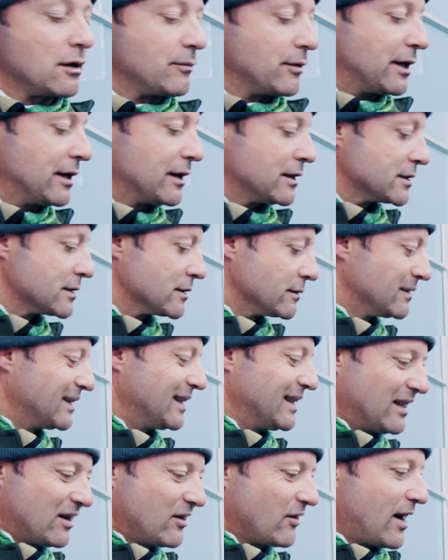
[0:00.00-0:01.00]
Gobi-X.
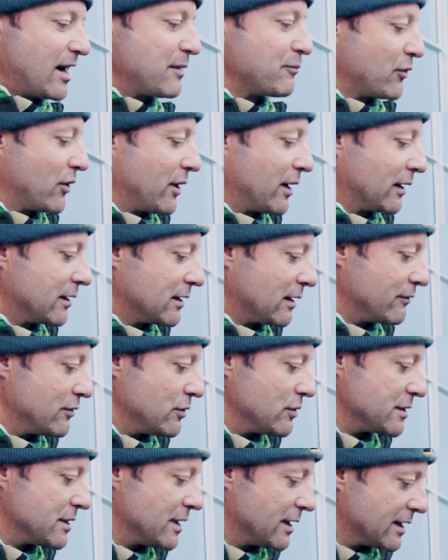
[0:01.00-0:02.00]
Great product. I've
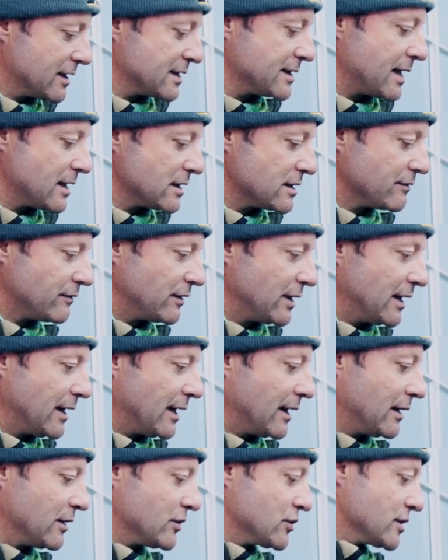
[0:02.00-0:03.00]
used it
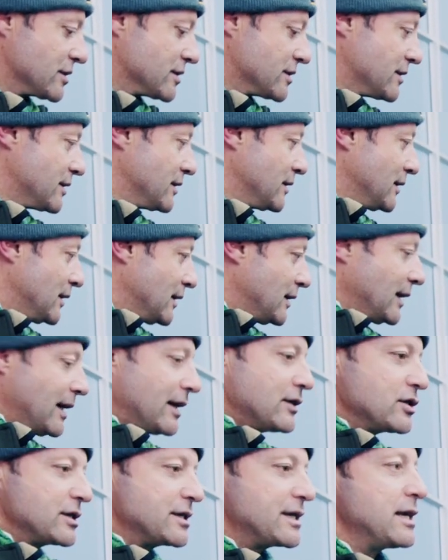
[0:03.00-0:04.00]
extensively and it just
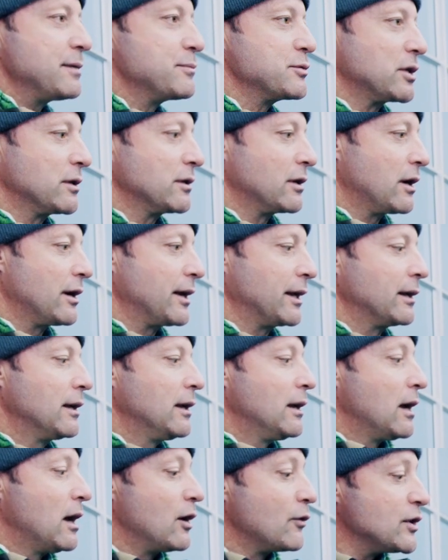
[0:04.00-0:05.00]
keeps on going.
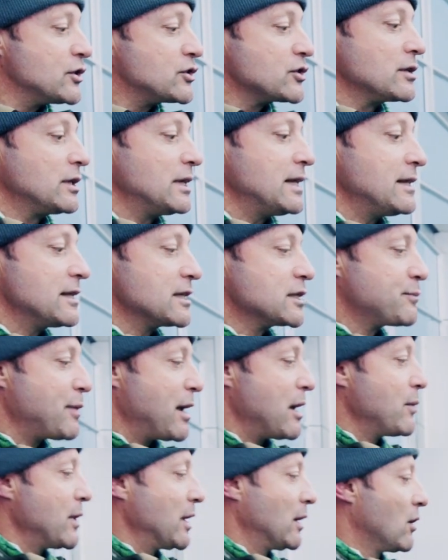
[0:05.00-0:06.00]
Originally, the
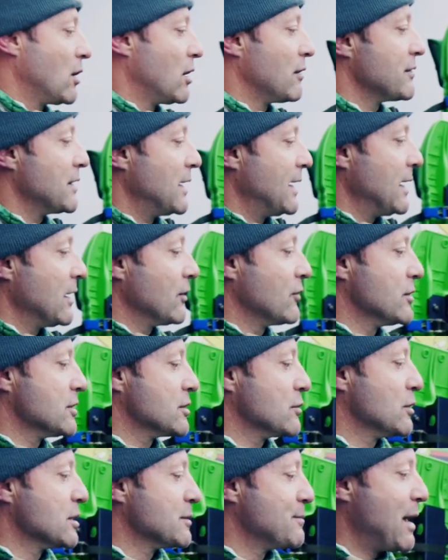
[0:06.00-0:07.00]
spare wheel of the Land
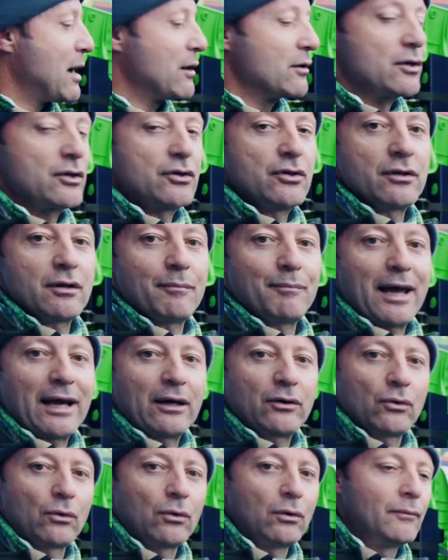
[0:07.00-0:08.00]
Cruiser was mounted to the
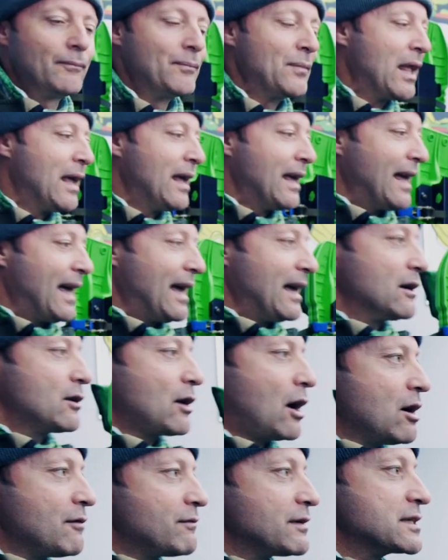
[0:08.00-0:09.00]
back door, and
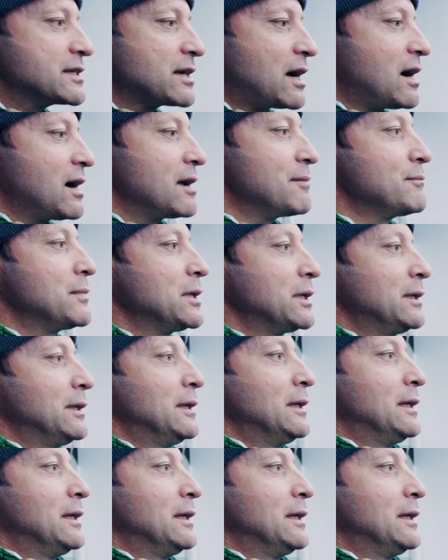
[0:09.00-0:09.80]
over time,